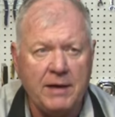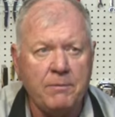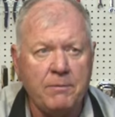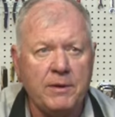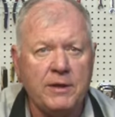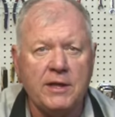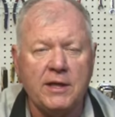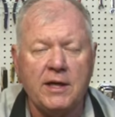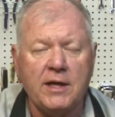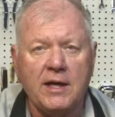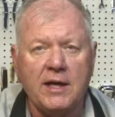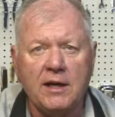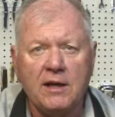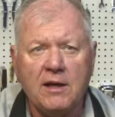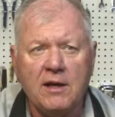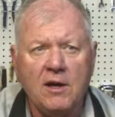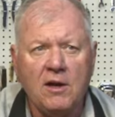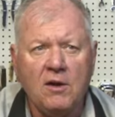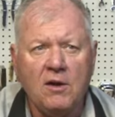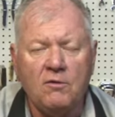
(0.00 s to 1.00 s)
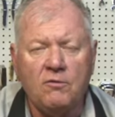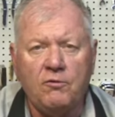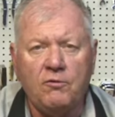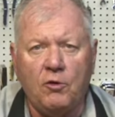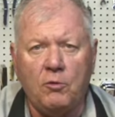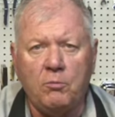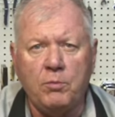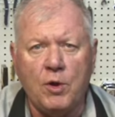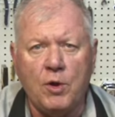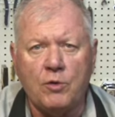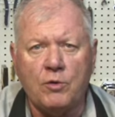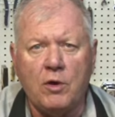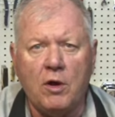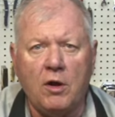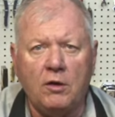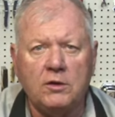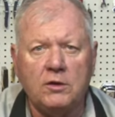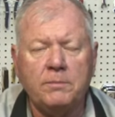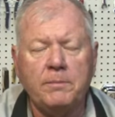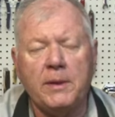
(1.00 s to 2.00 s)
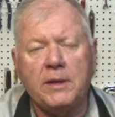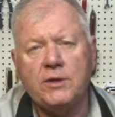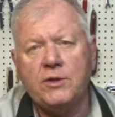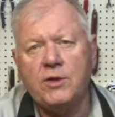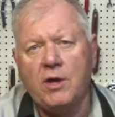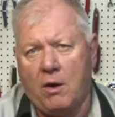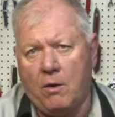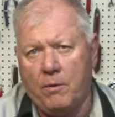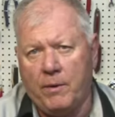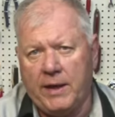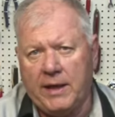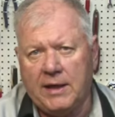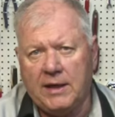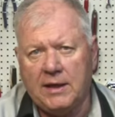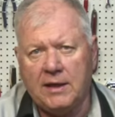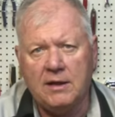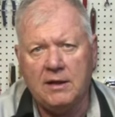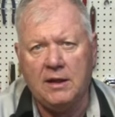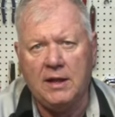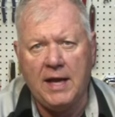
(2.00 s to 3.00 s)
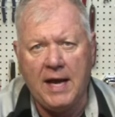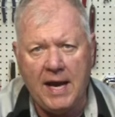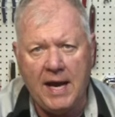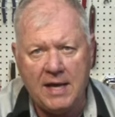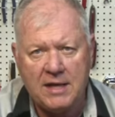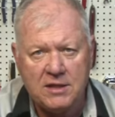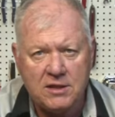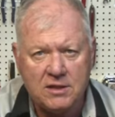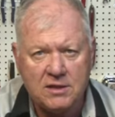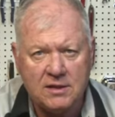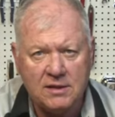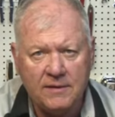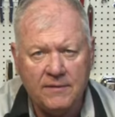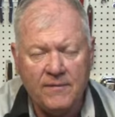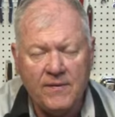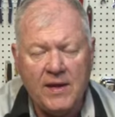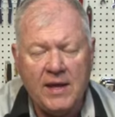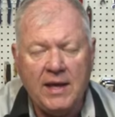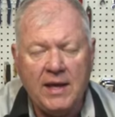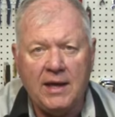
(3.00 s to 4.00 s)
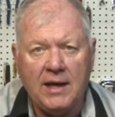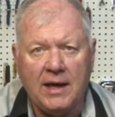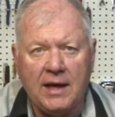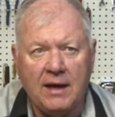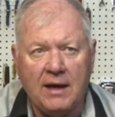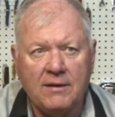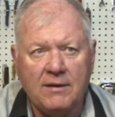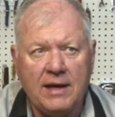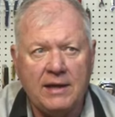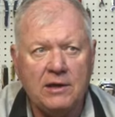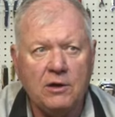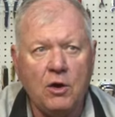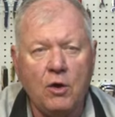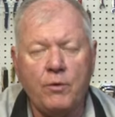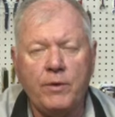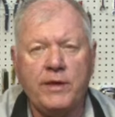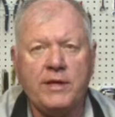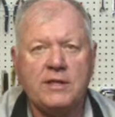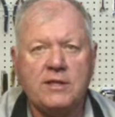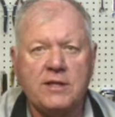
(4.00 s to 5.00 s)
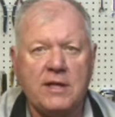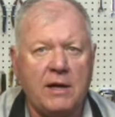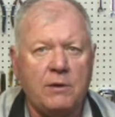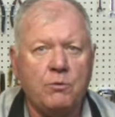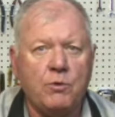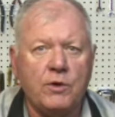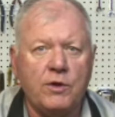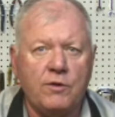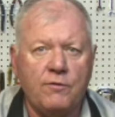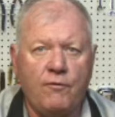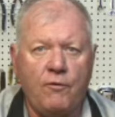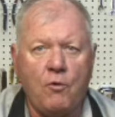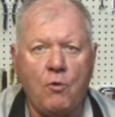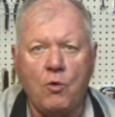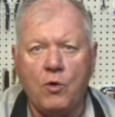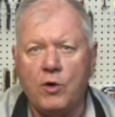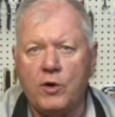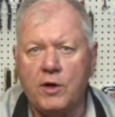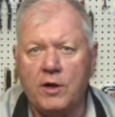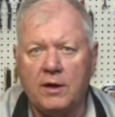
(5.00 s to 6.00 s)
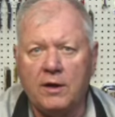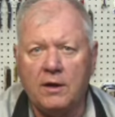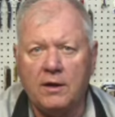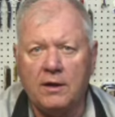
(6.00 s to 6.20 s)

We did a full-blown ultimate towing class, kind of coincide with the Ford